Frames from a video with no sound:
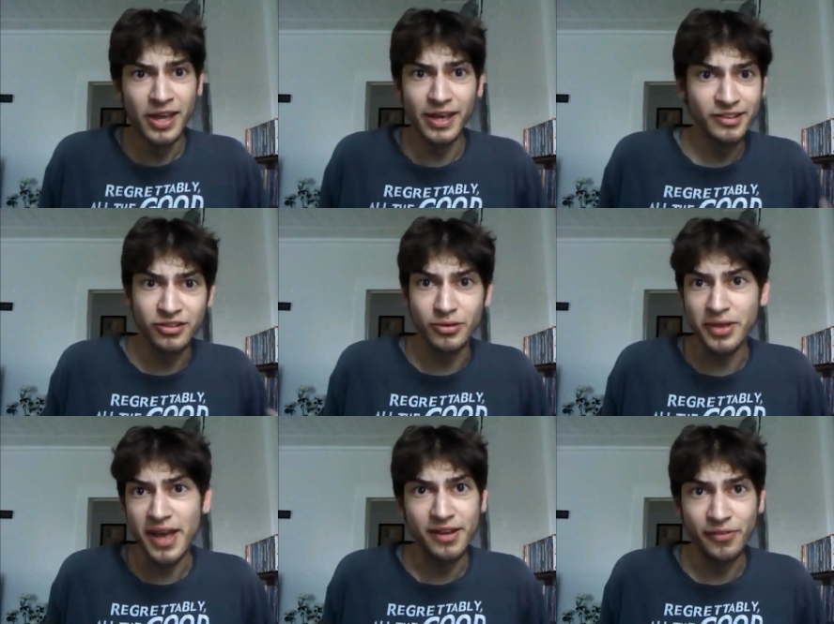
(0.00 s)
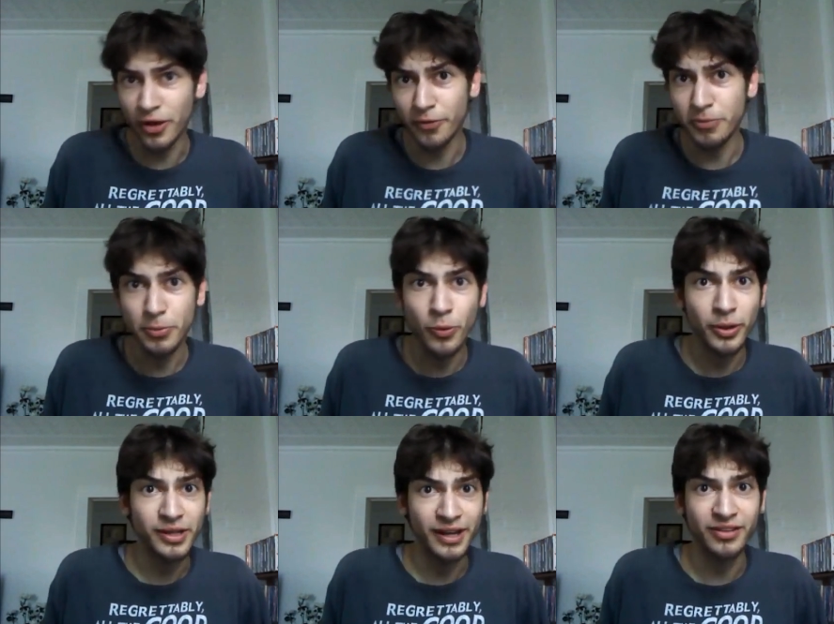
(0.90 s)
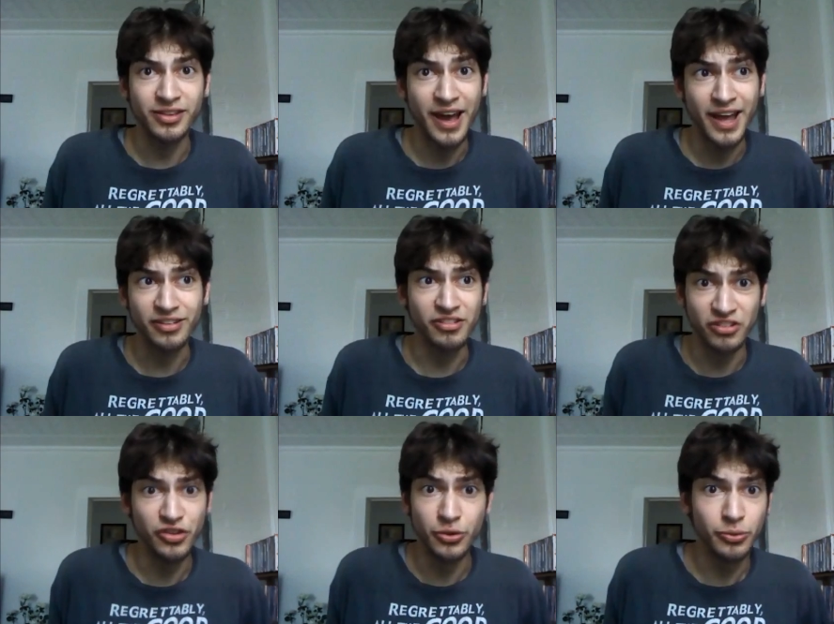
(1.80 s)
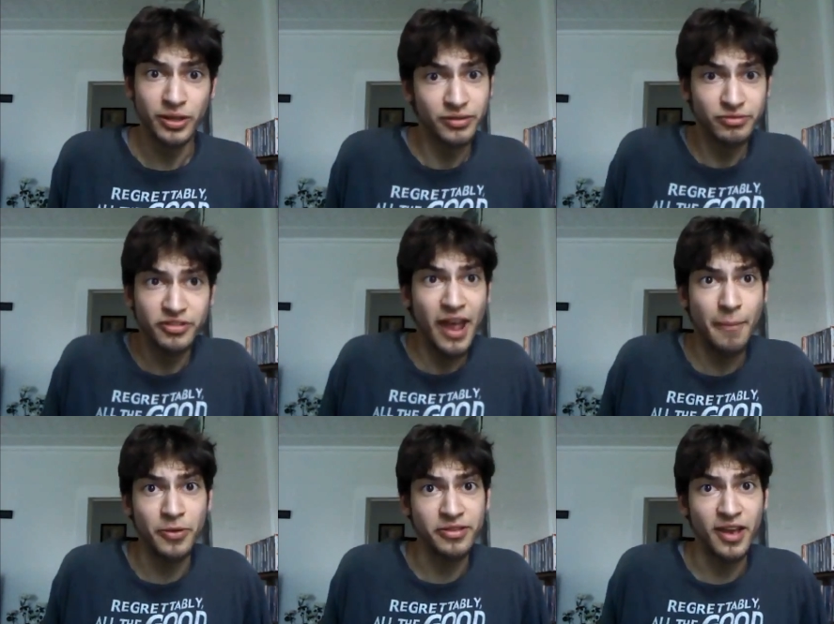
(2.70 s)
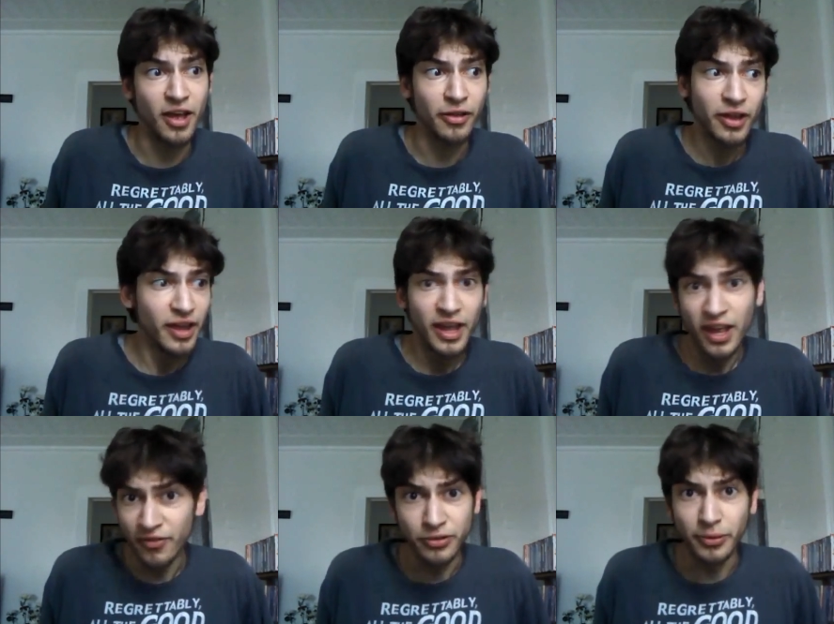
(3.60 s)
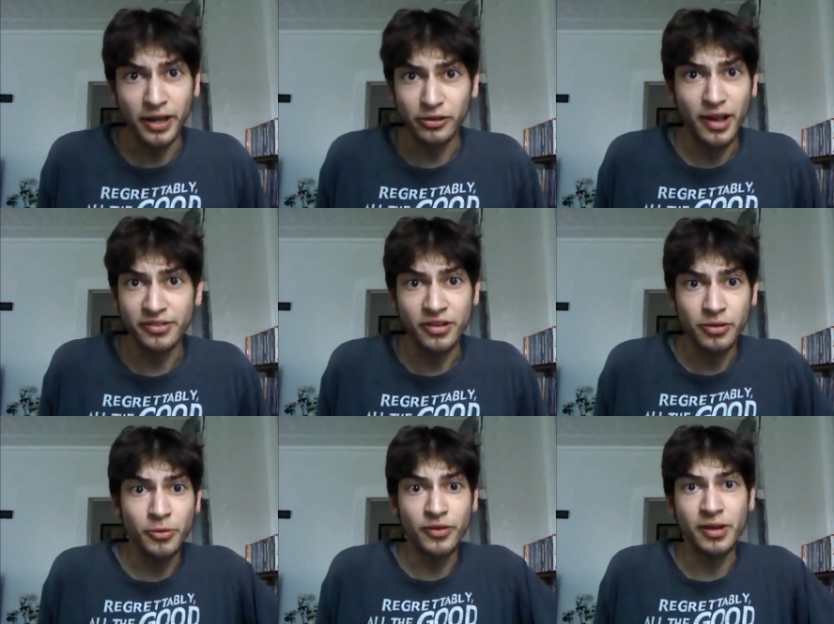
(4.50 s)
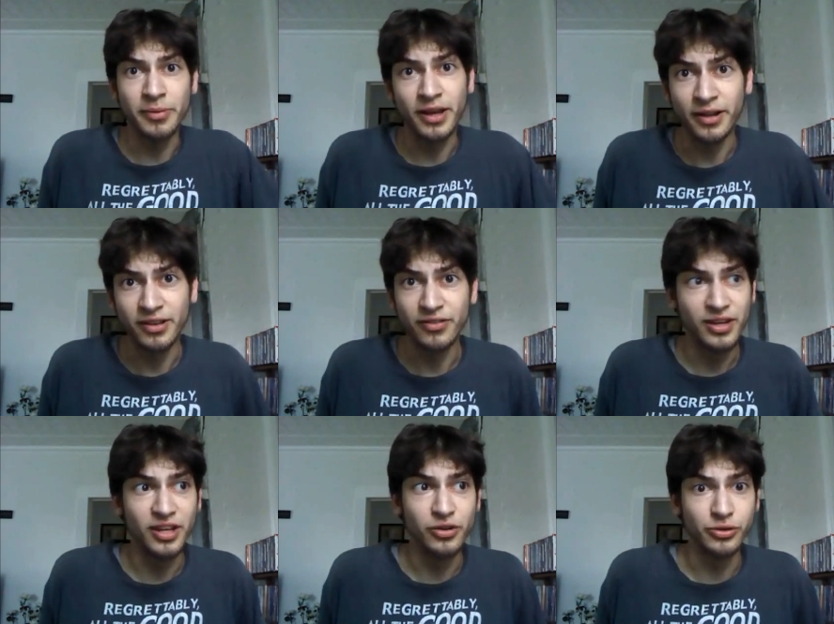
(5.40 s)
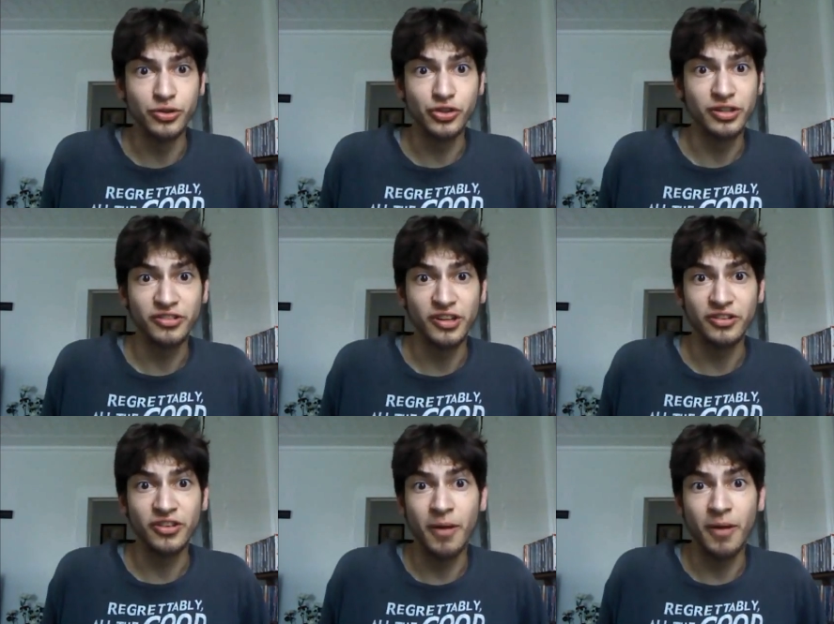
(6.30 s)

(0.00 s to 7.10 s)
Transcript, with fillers: They like to do that, even though if people won't connect the dots, you can just happen to tell. If a director has another movie coming out on DVD, you'll usually see